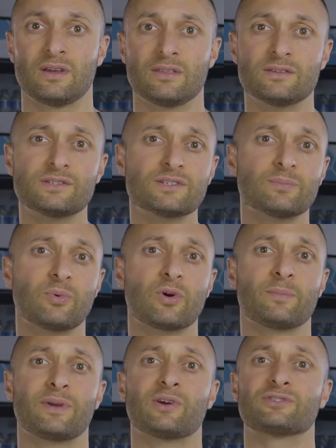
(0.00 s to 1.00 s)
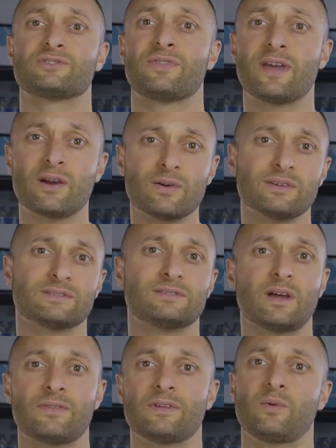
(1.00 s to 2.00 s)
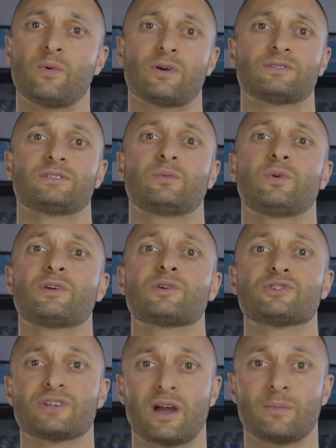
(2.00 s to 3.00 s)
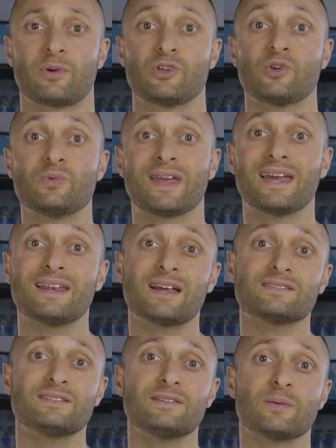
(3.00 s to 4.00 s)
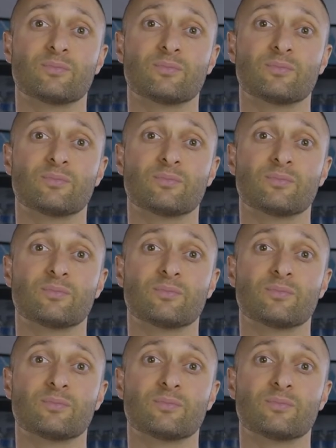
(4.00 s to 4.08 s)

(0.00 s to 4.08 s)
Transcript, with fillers: This is important because there is nothing worse than when you're shopping, you cannot see the